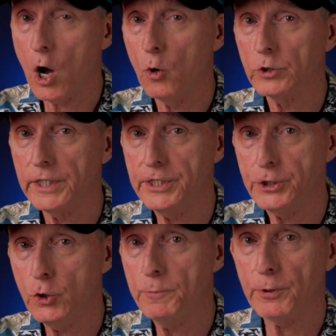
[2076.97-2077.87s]
only
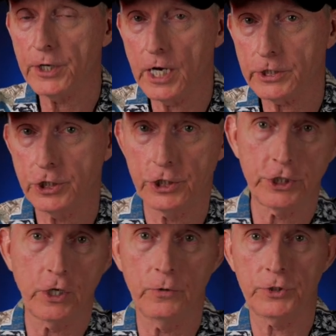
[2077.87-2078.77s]
two production
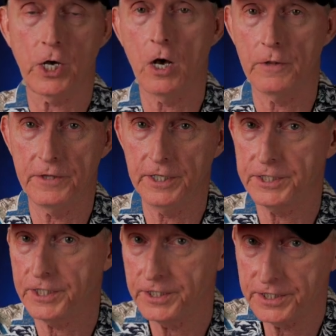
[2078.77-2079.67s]
shows on
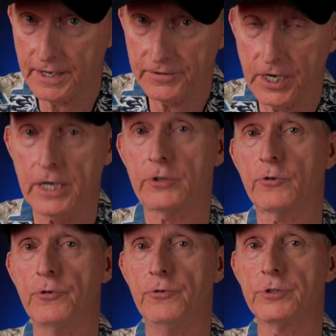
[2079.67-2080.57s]
this seven-night
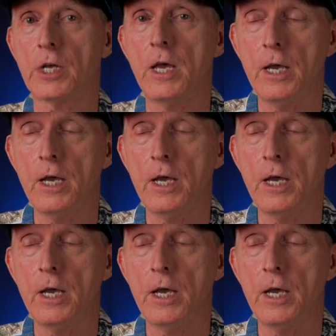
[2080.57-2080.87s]
cruise,